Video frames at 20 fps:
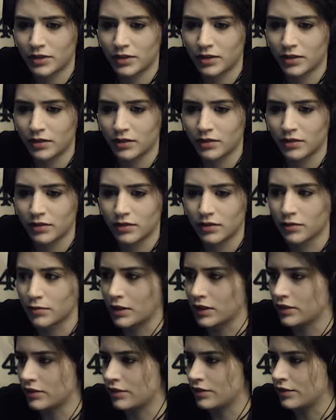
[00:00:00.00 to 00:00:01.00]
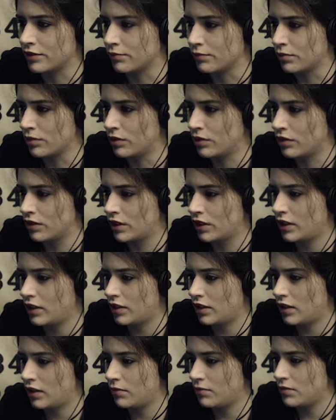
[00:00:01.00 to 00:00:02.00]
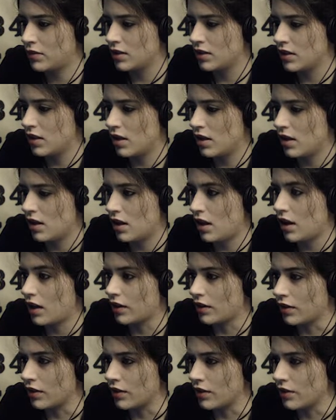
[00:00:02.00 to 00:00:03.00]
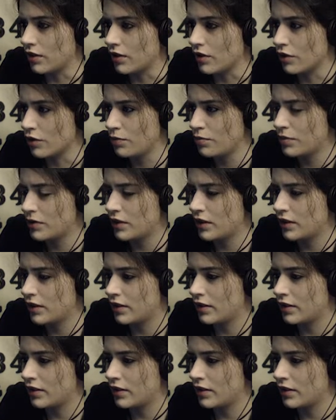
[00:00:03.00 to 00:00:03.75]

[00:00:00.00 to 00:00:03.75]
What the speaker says: the Her Majesty's Emporium? Nope.